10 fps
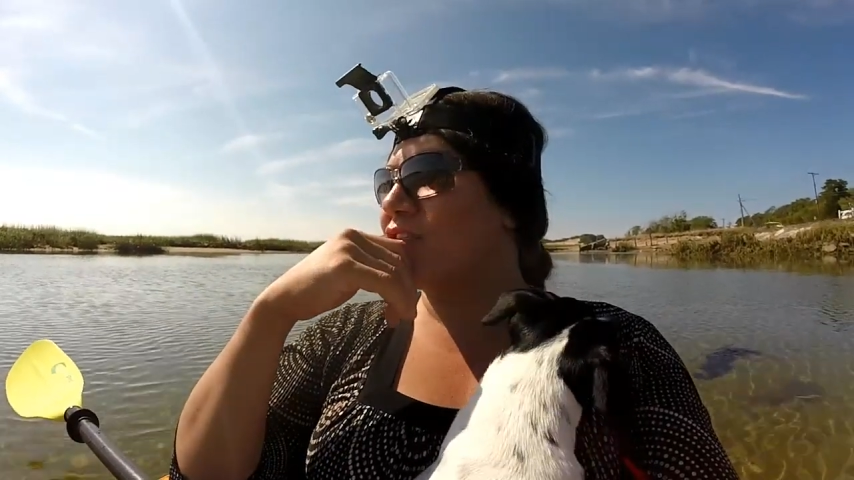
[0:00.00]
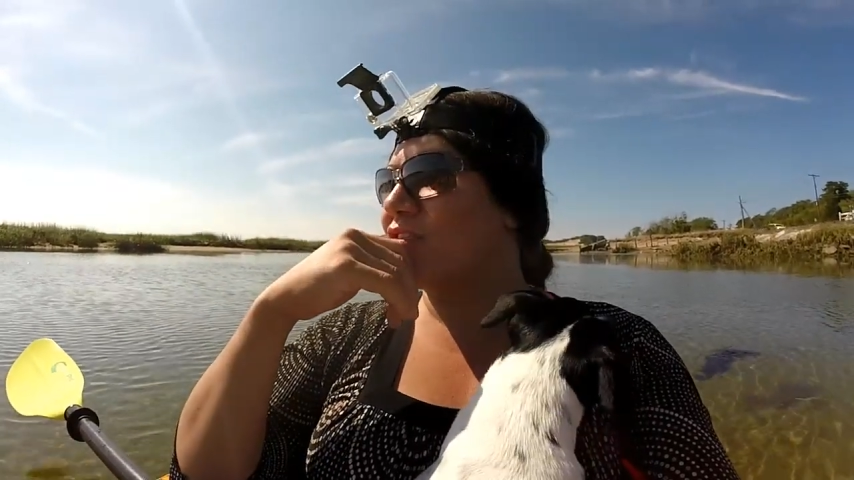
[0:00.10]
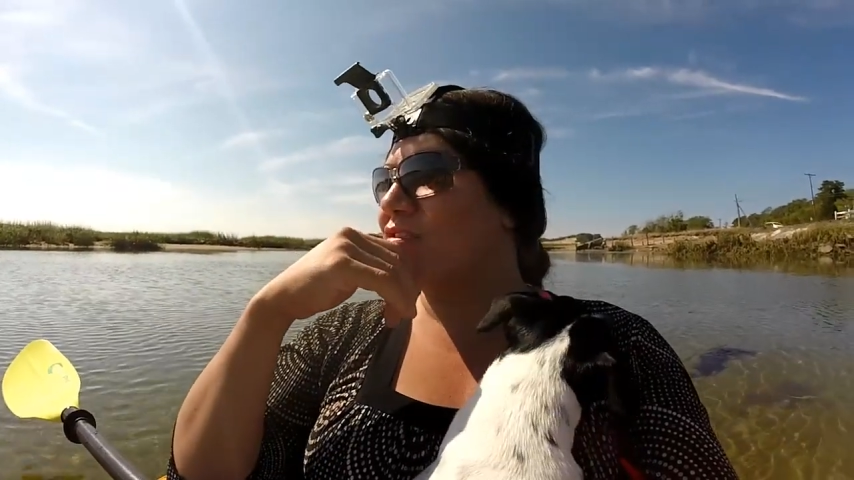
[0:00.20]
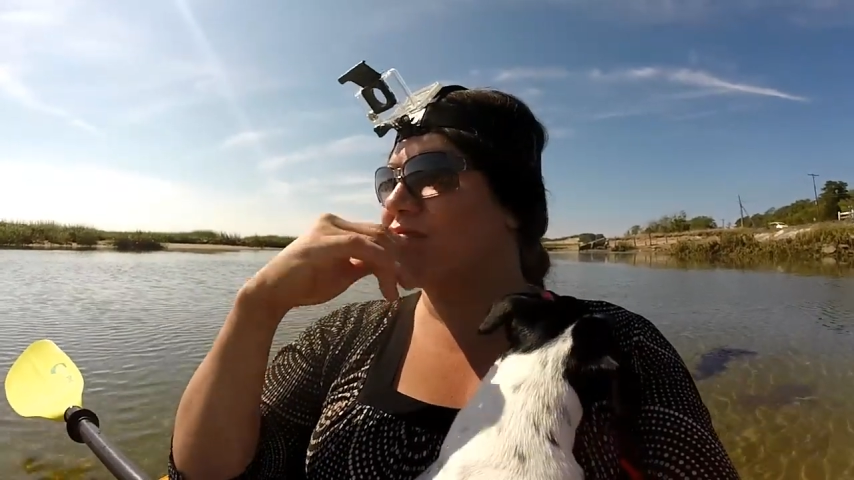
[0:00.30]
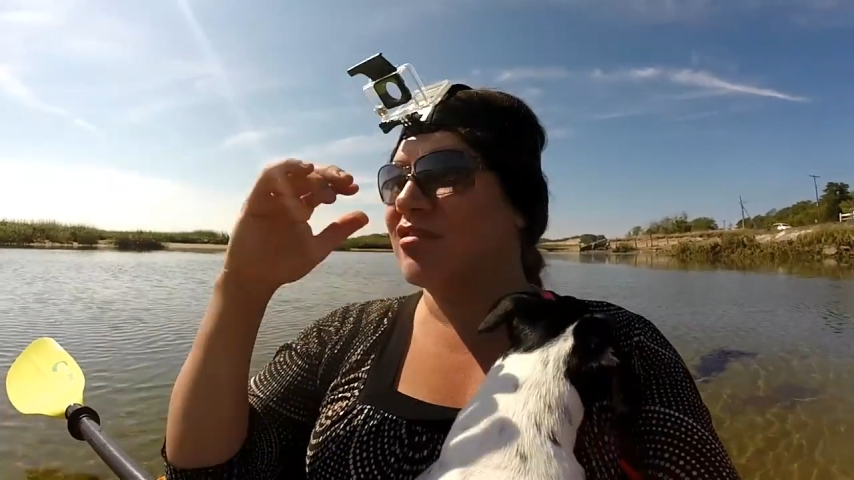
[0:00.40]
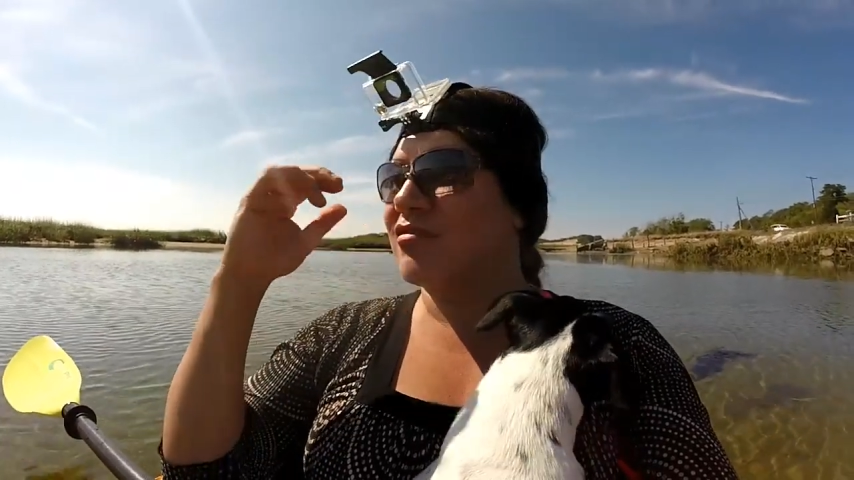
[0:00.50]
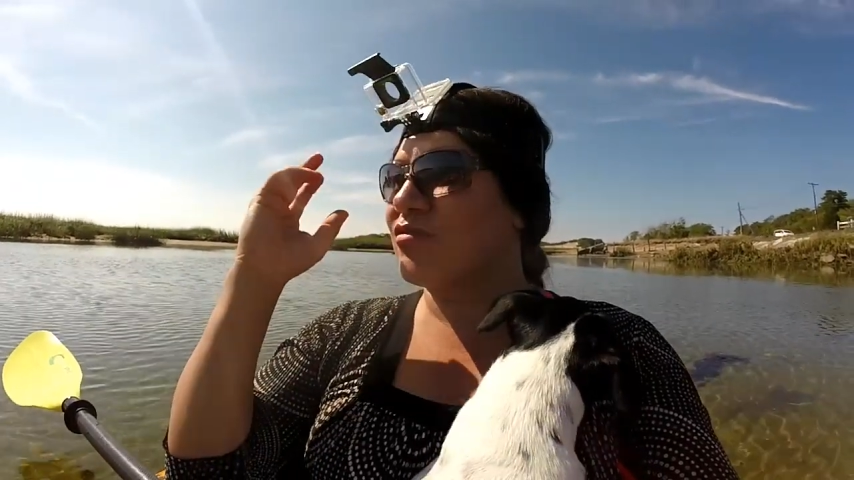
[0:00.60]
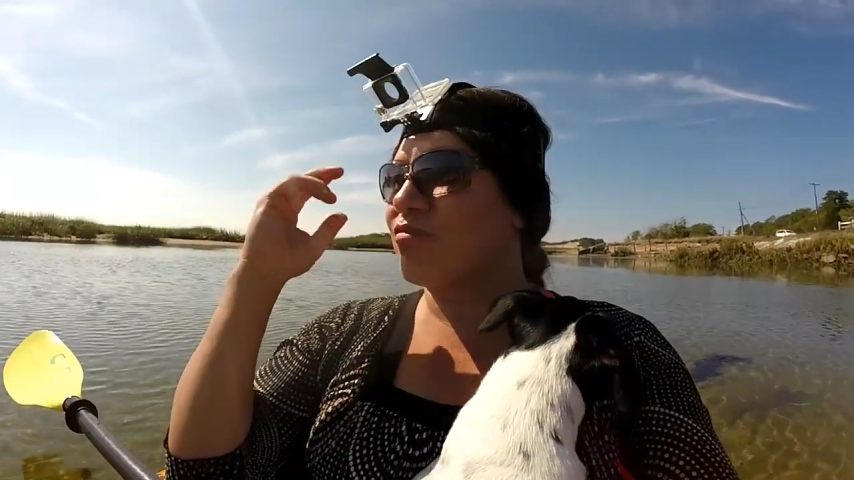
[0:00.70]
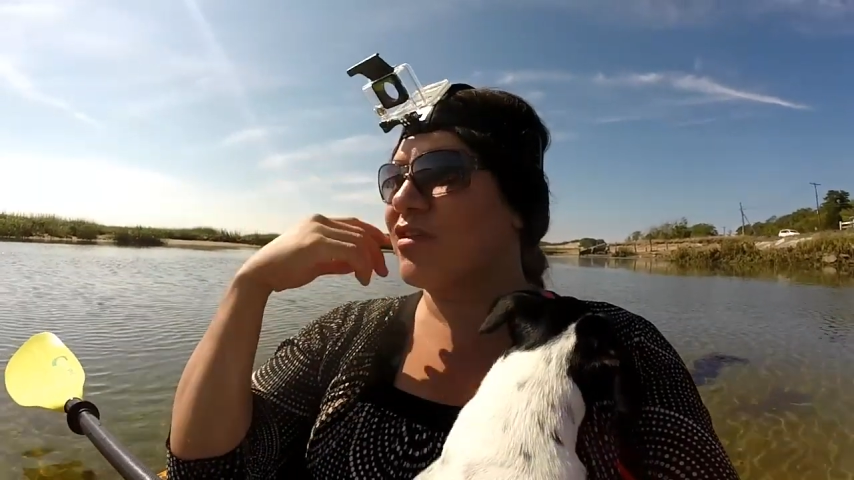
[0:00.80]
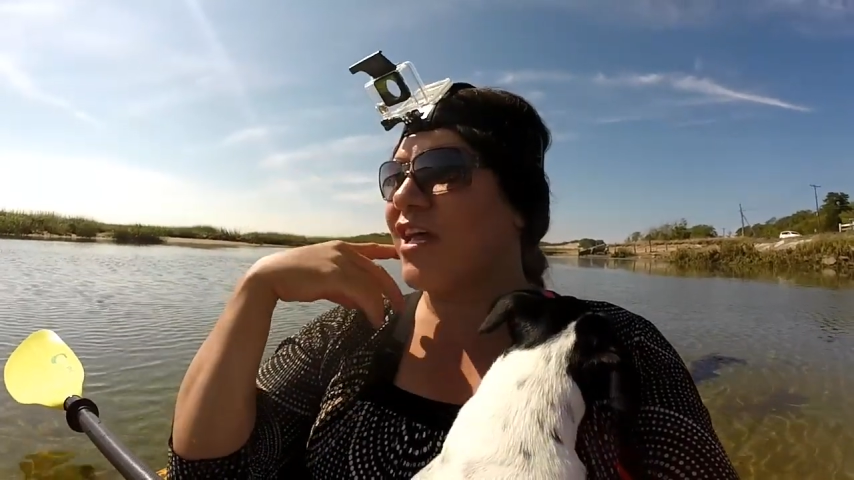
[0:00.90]
just to
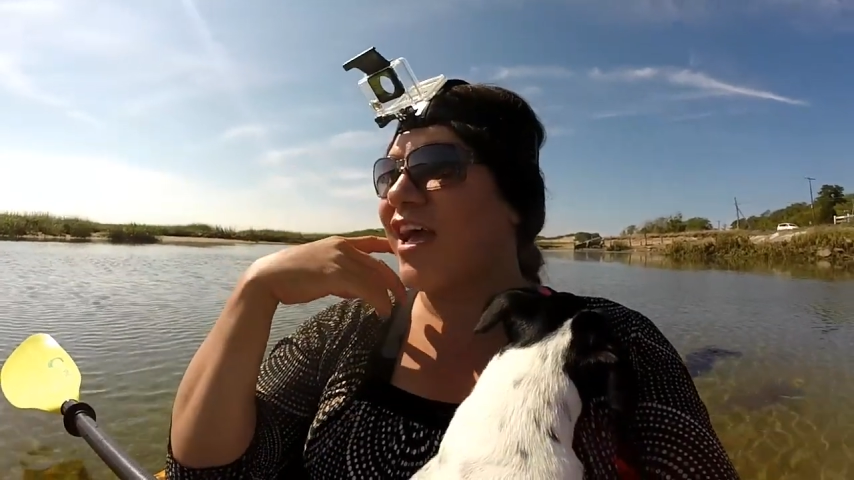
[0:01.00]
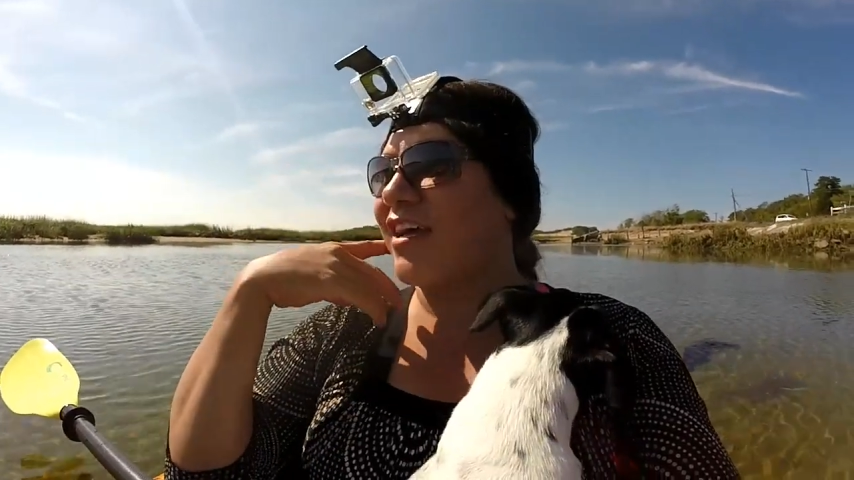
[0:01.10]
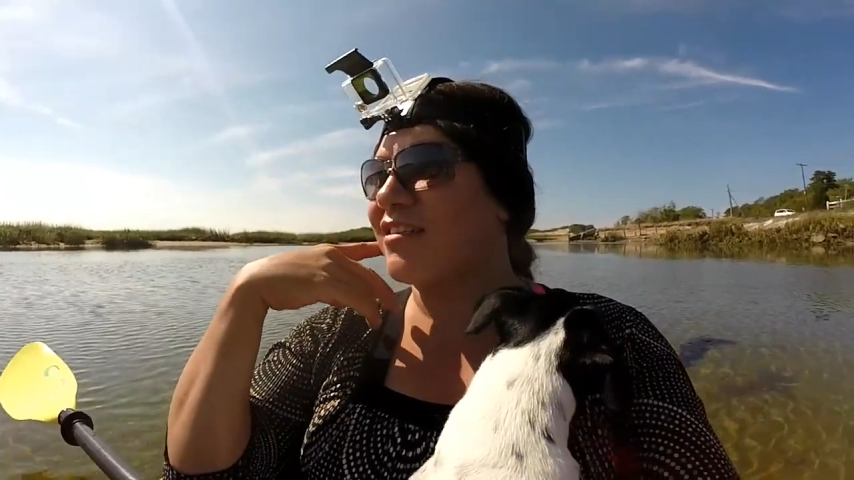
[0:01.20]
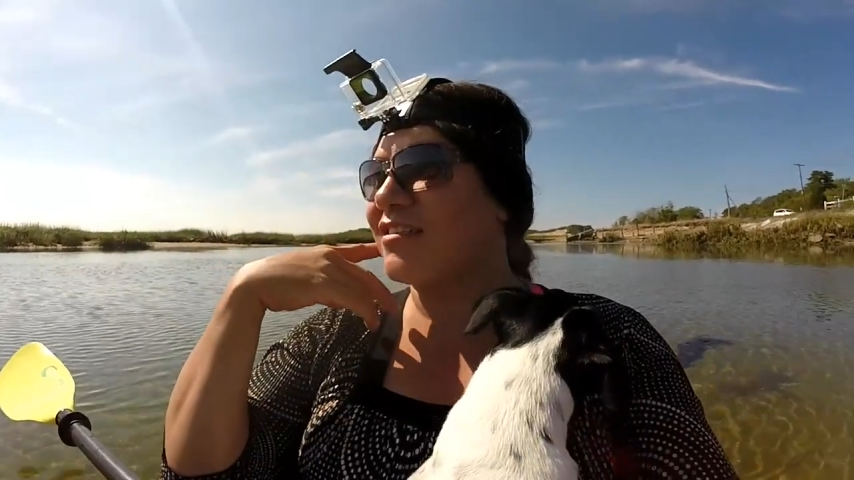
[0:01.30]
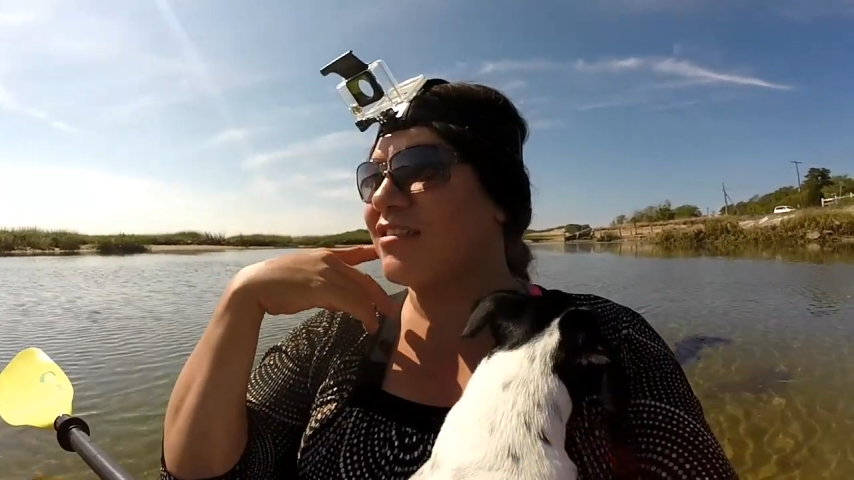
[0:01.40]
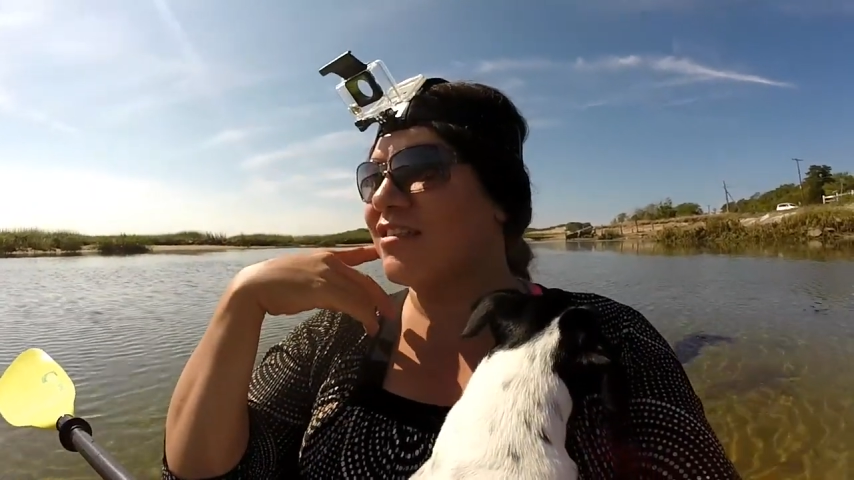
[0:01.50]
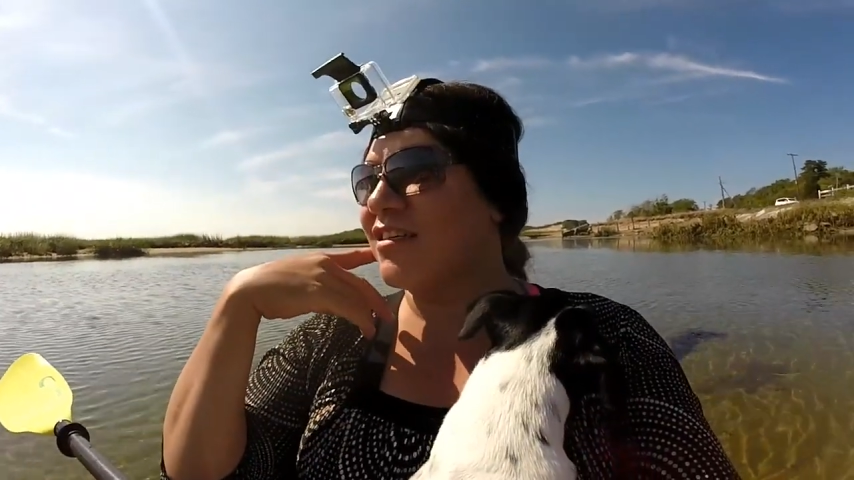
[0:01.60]
just relax.